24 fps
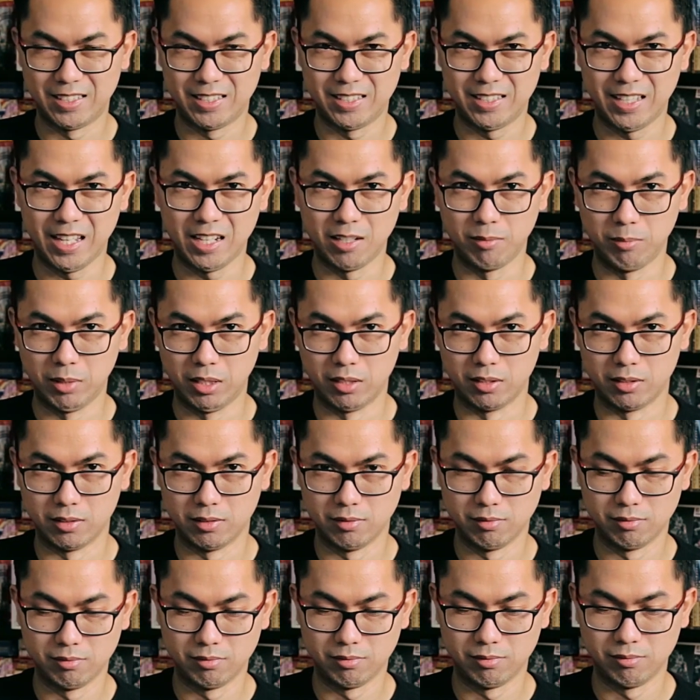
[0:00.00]
centimeter,
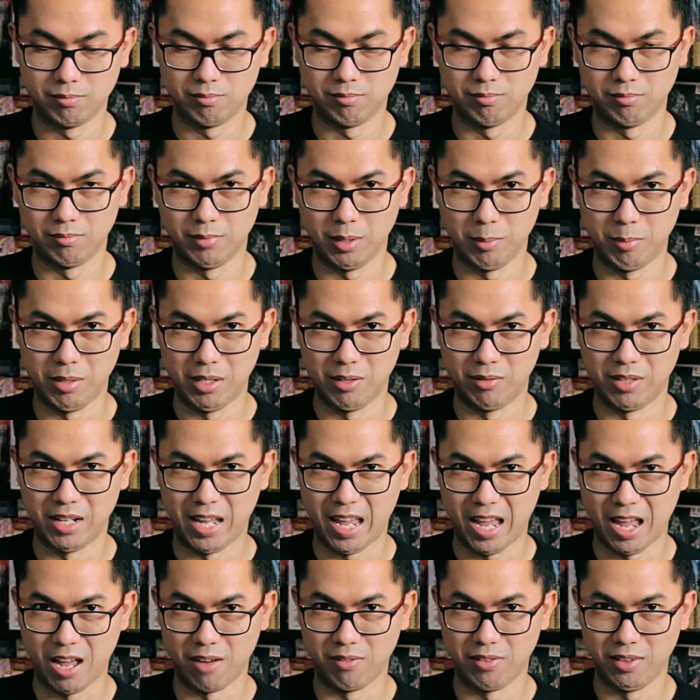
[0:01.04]
maybe even
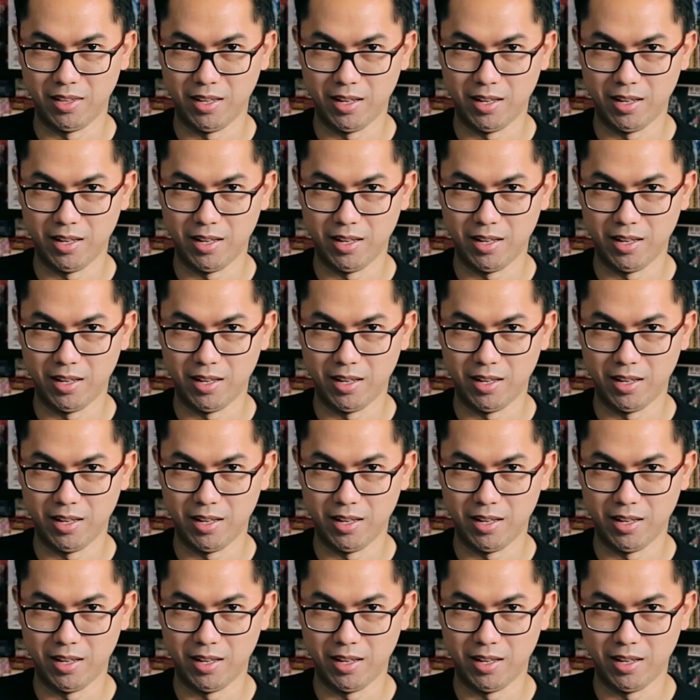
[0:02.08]
half